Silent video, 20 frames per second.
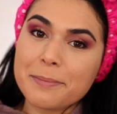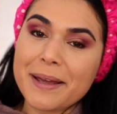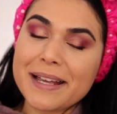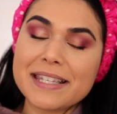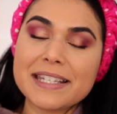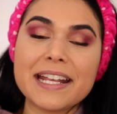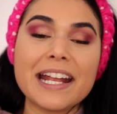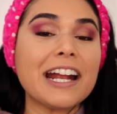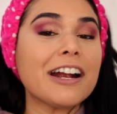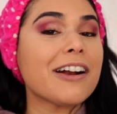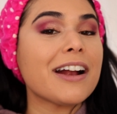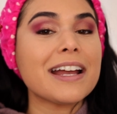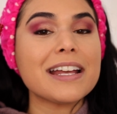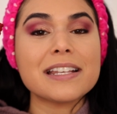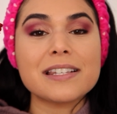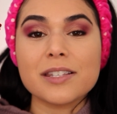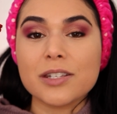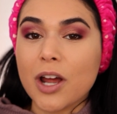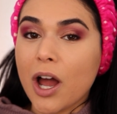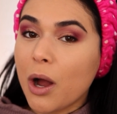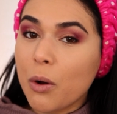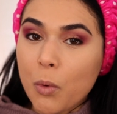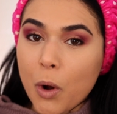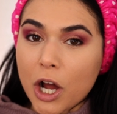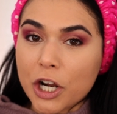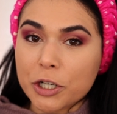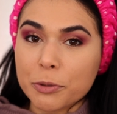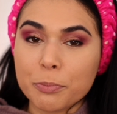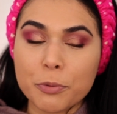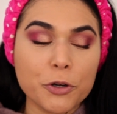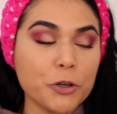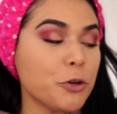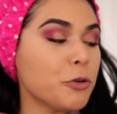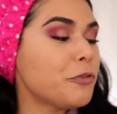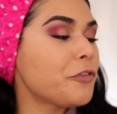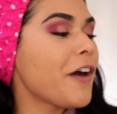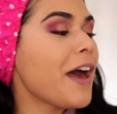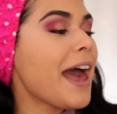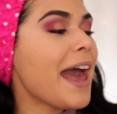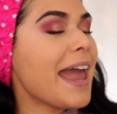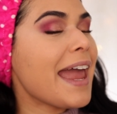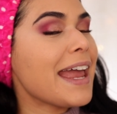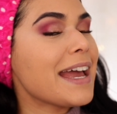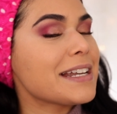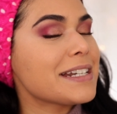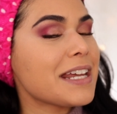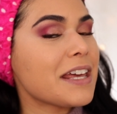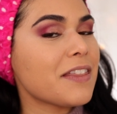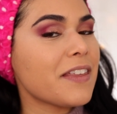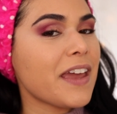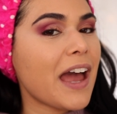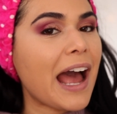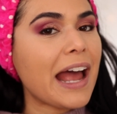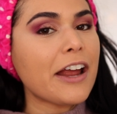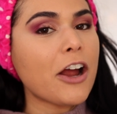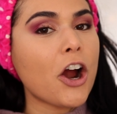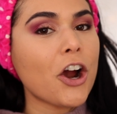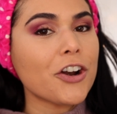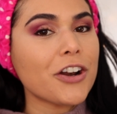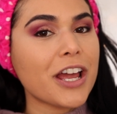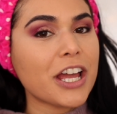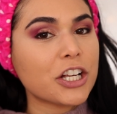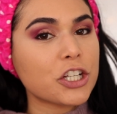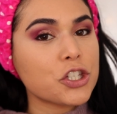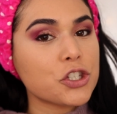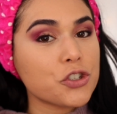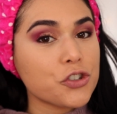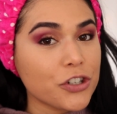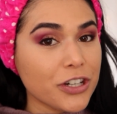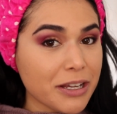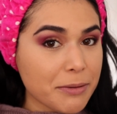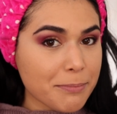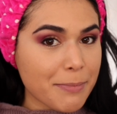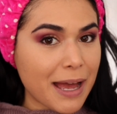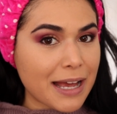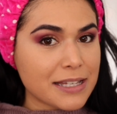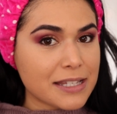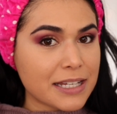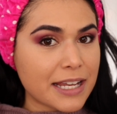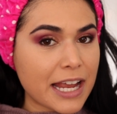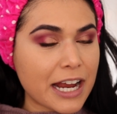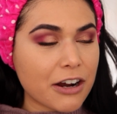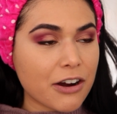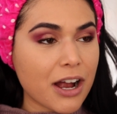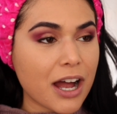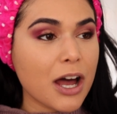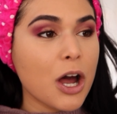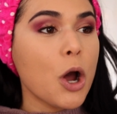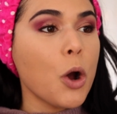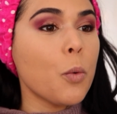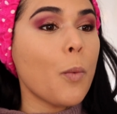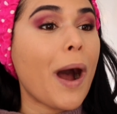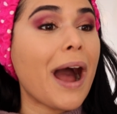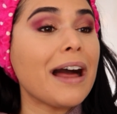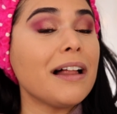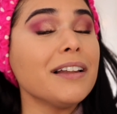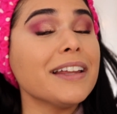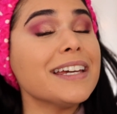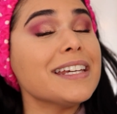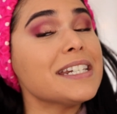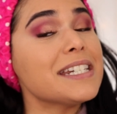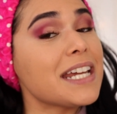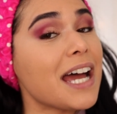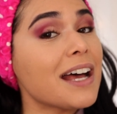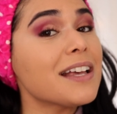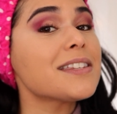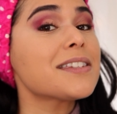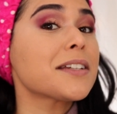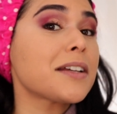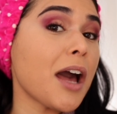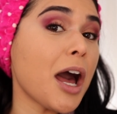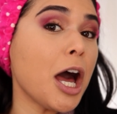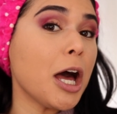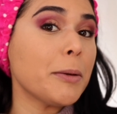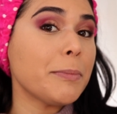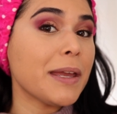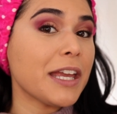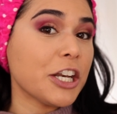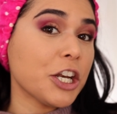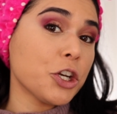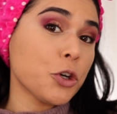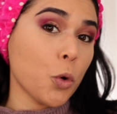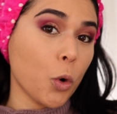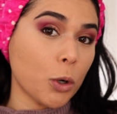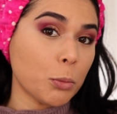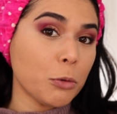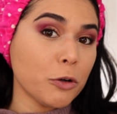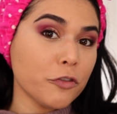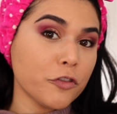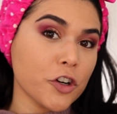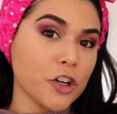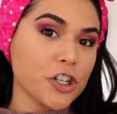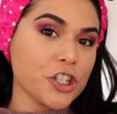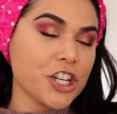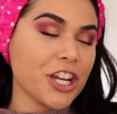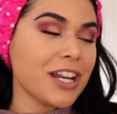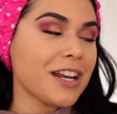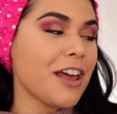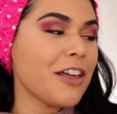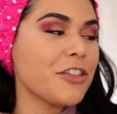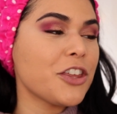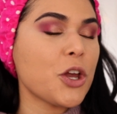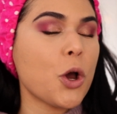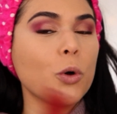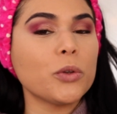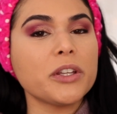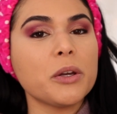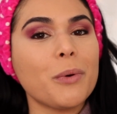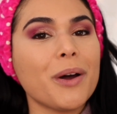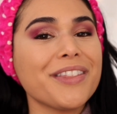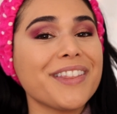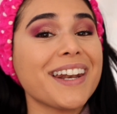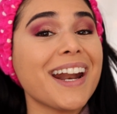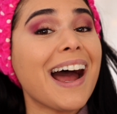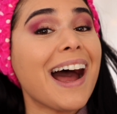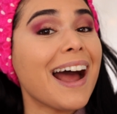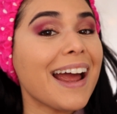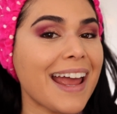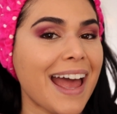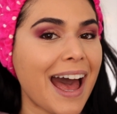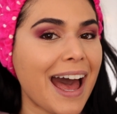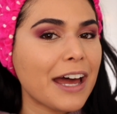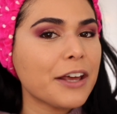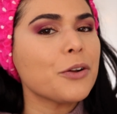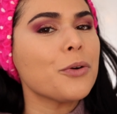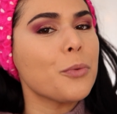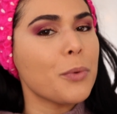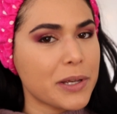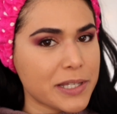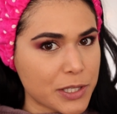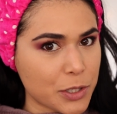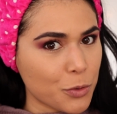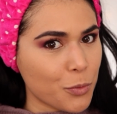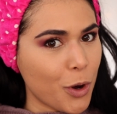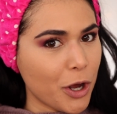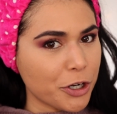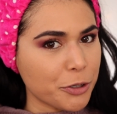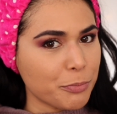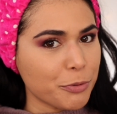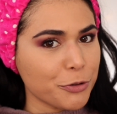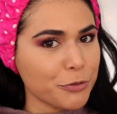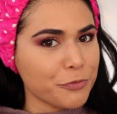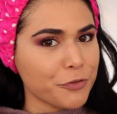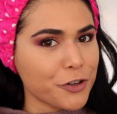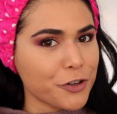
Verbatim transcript: mascara is not waterproof, and the I Heart Extreme mascara, while it does come in a normal version, the only one that I had was the waterproof